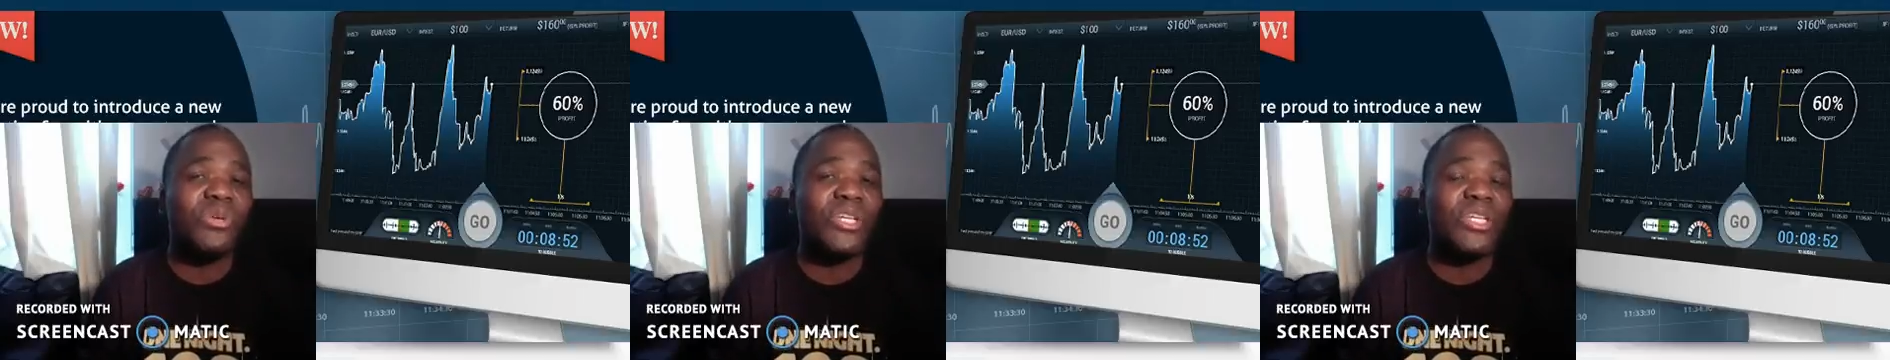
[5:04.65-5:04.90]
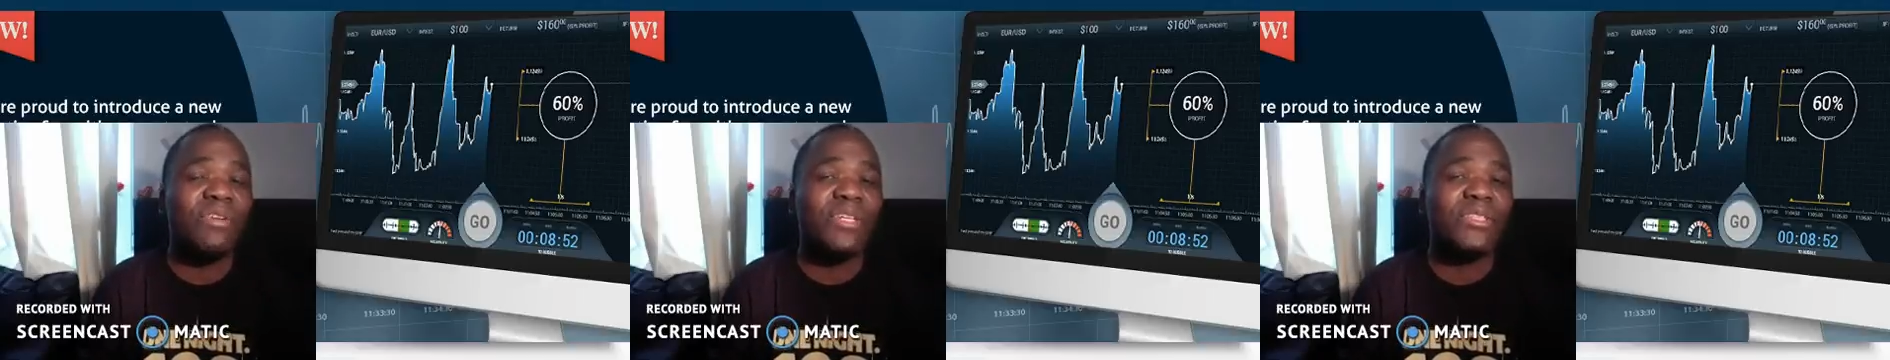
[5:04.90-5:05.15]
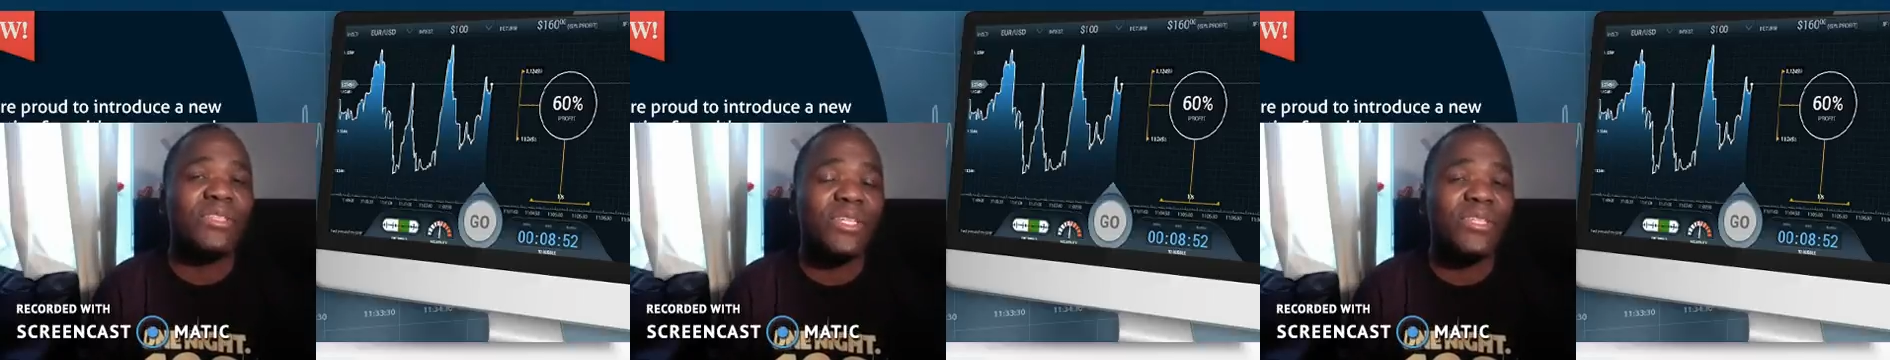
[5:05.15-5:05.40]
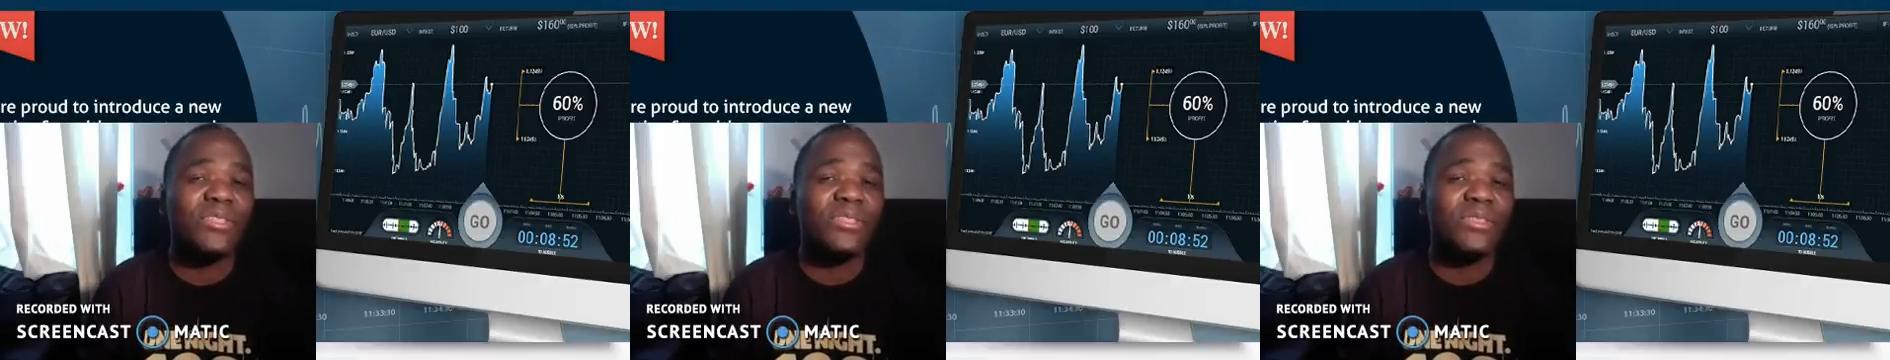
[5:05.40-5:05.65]
whatever it
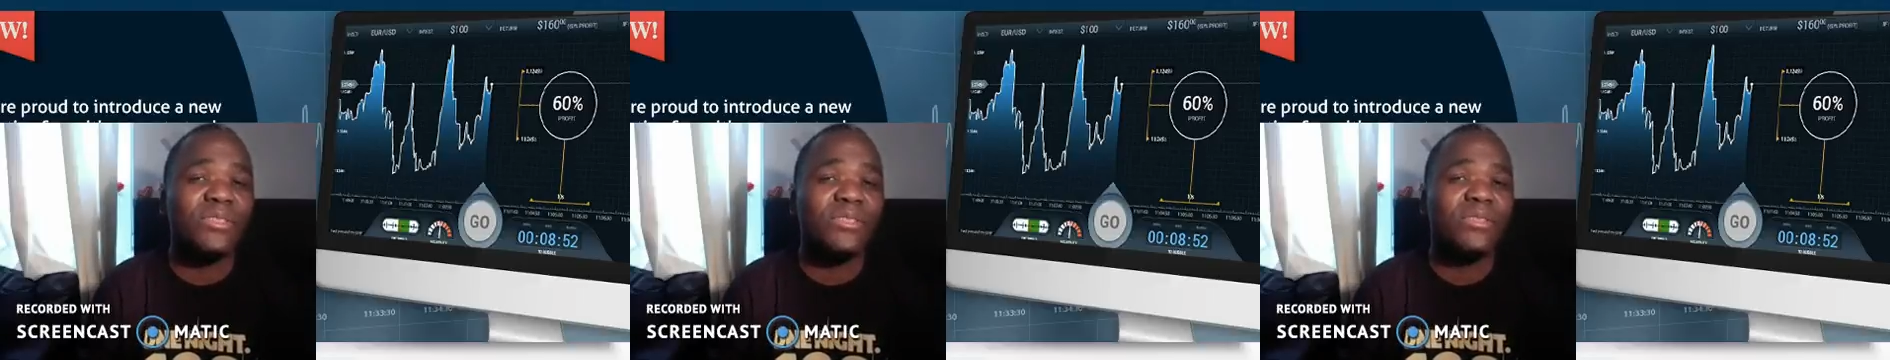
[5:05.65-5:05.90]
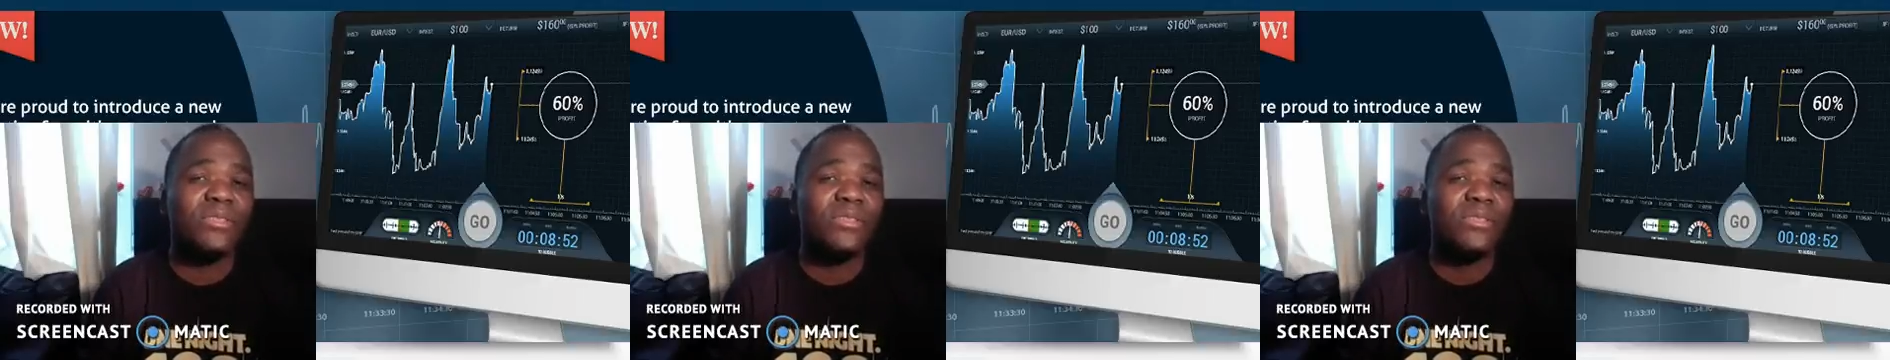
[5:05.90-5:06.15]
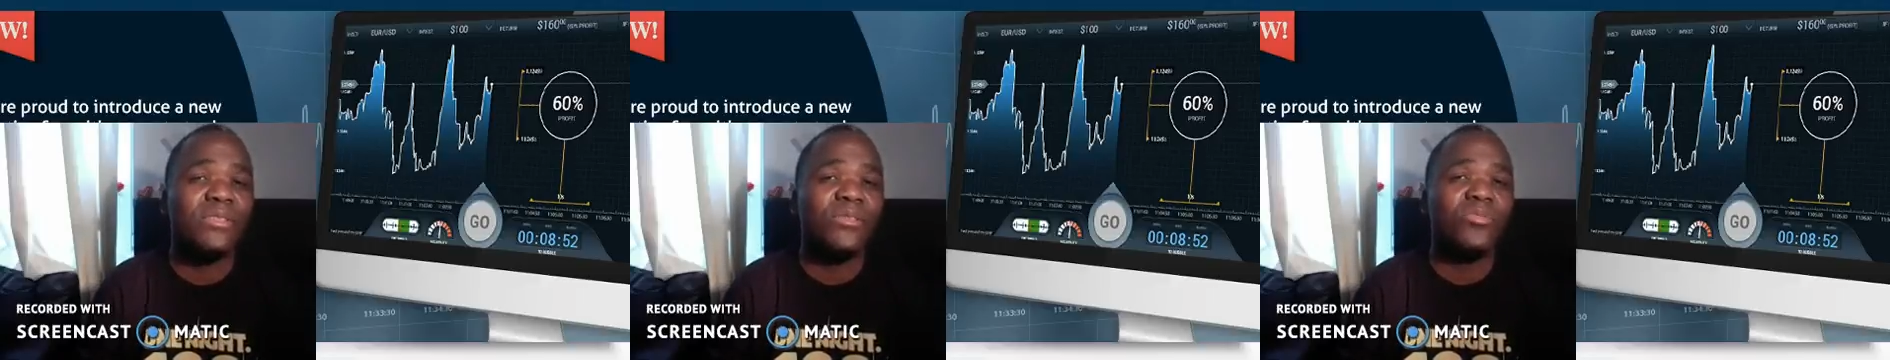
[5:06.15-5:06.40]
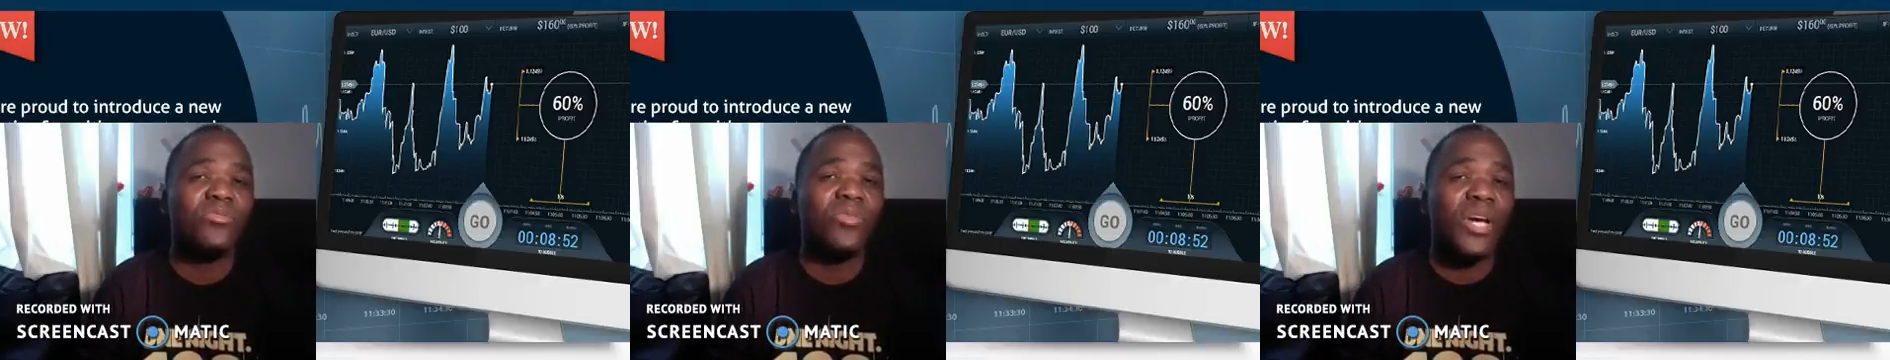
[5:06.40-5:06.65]
takes,
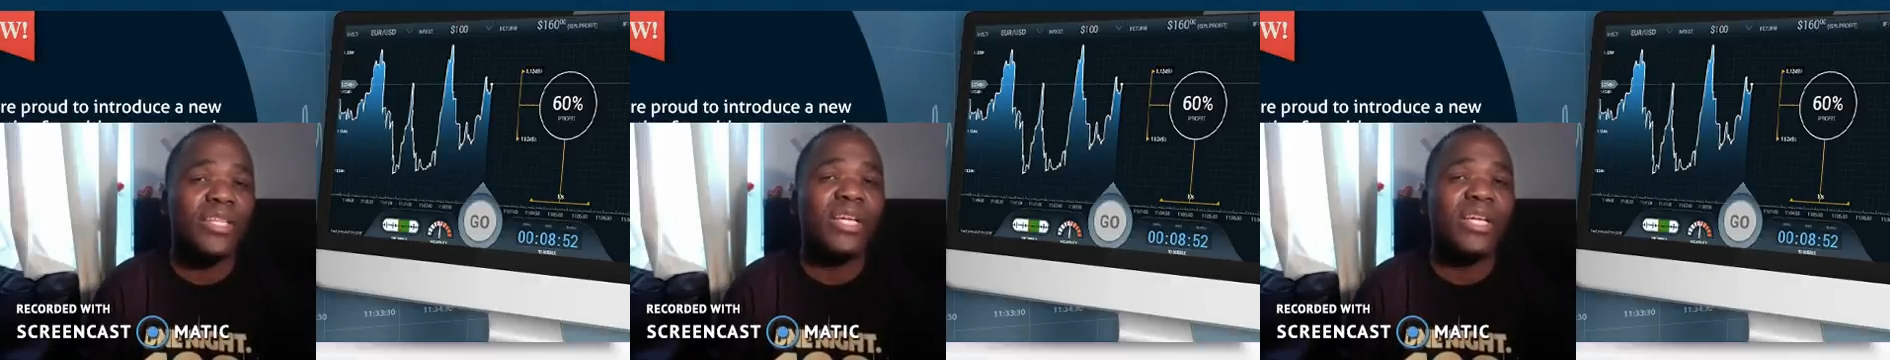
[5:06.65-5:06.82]
right?